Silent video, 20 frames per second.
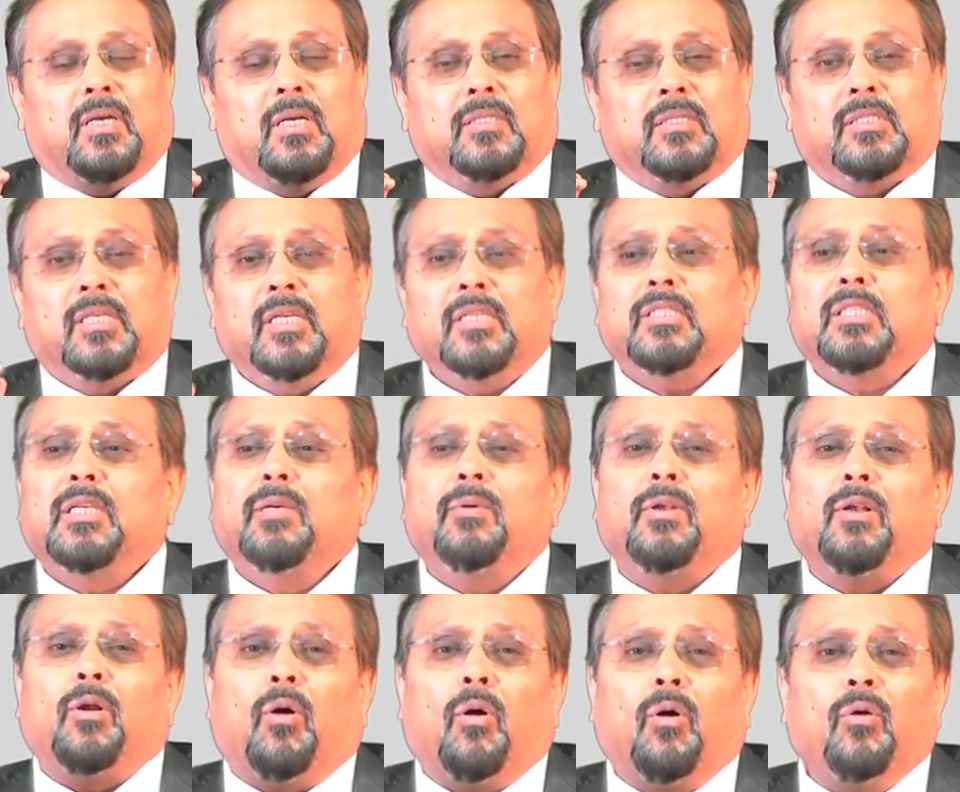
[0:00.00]
Since he
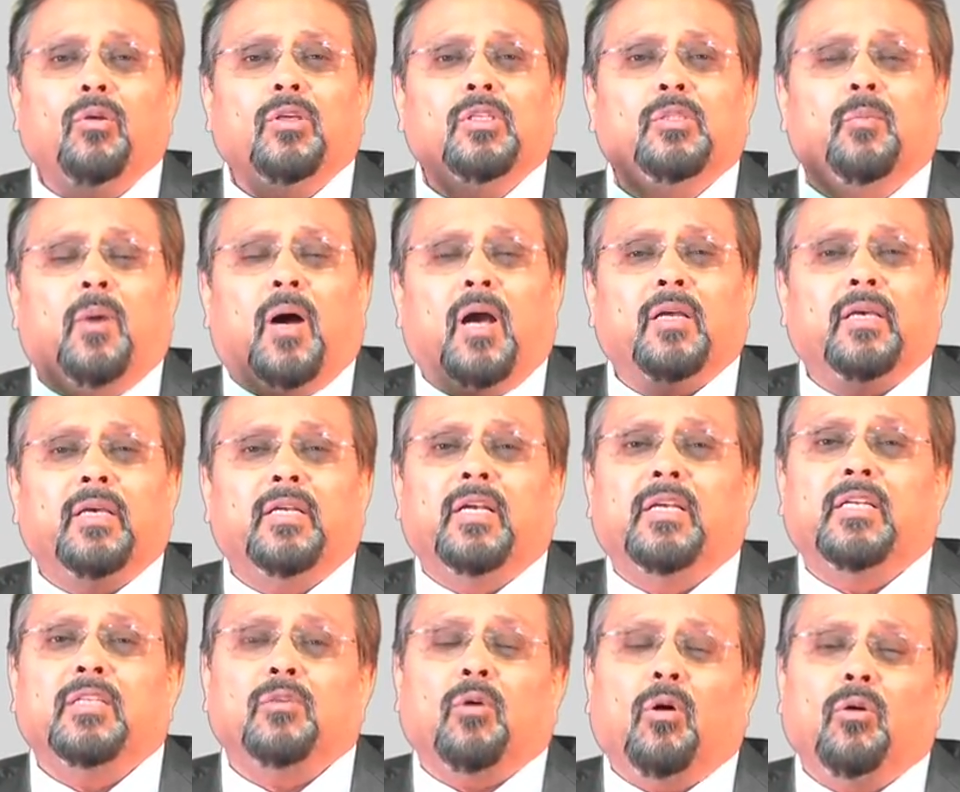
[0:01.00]
will always bargain, it
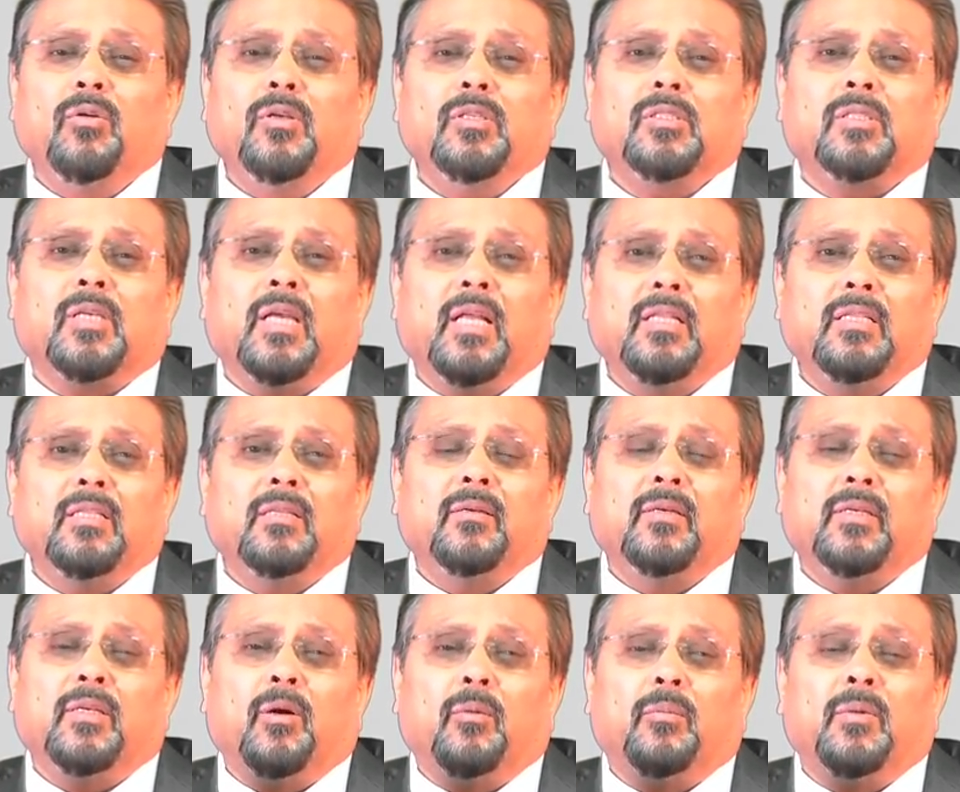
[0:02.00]
is always
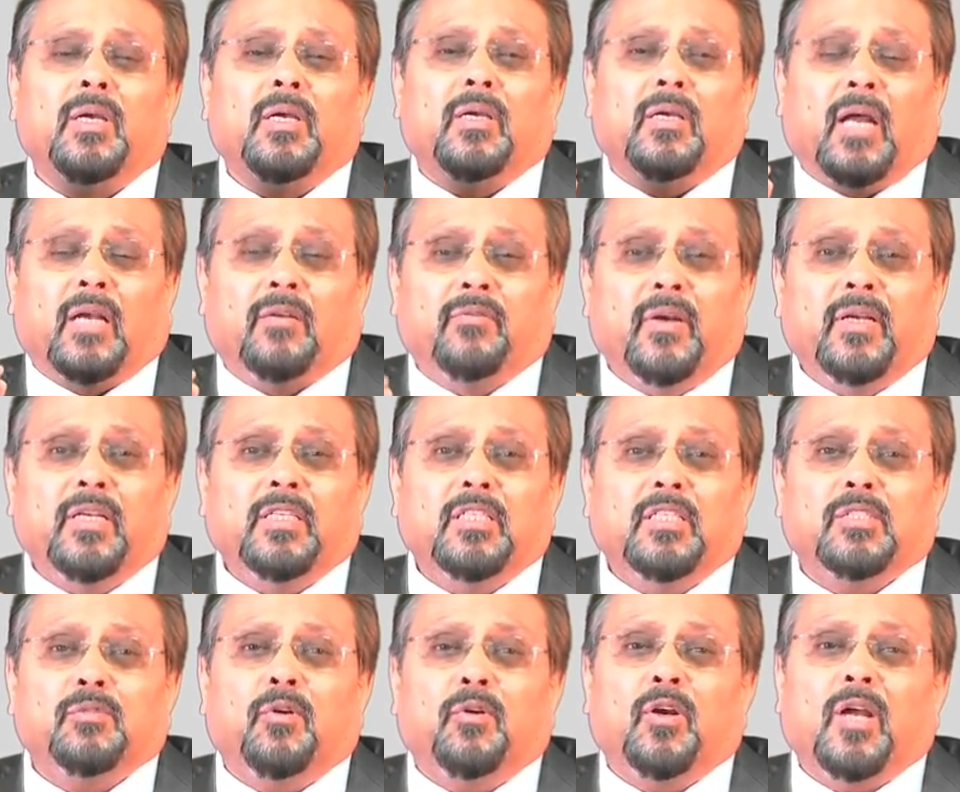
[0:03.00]

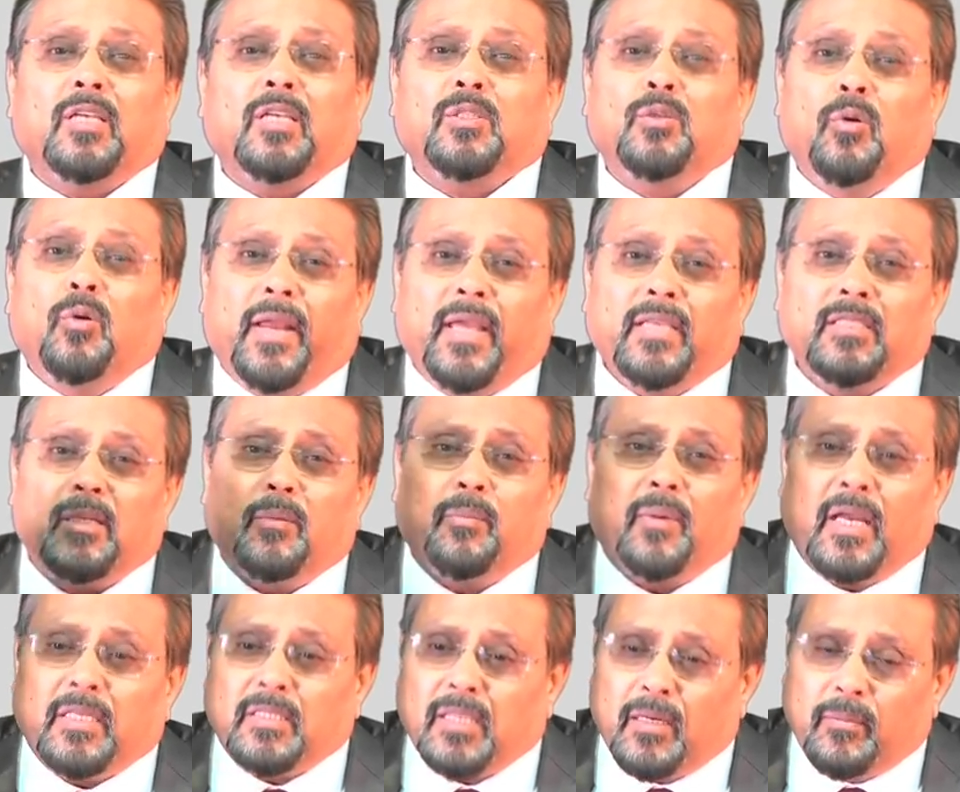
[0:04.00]
advantageous for us to raise the
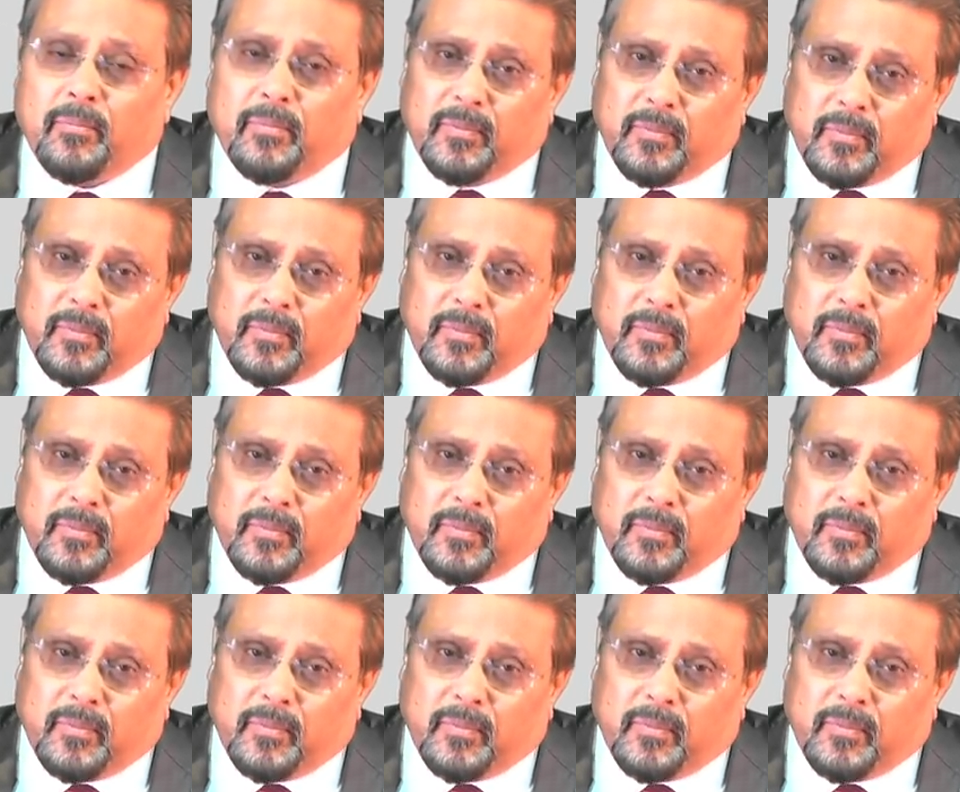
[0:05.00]
price and